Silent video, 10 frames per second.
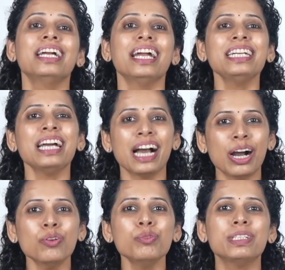and
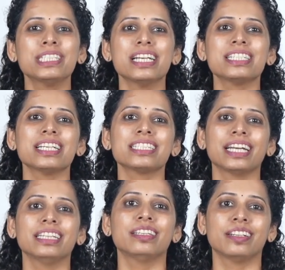how businesses
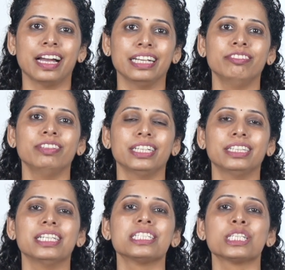can thrive
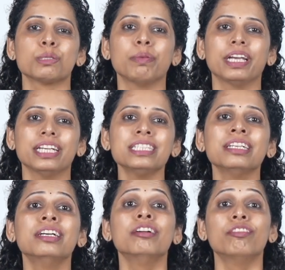in this space
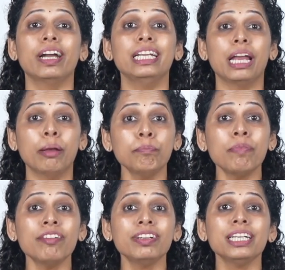while
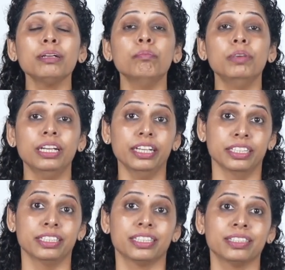empowering
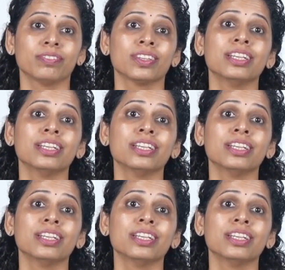millions.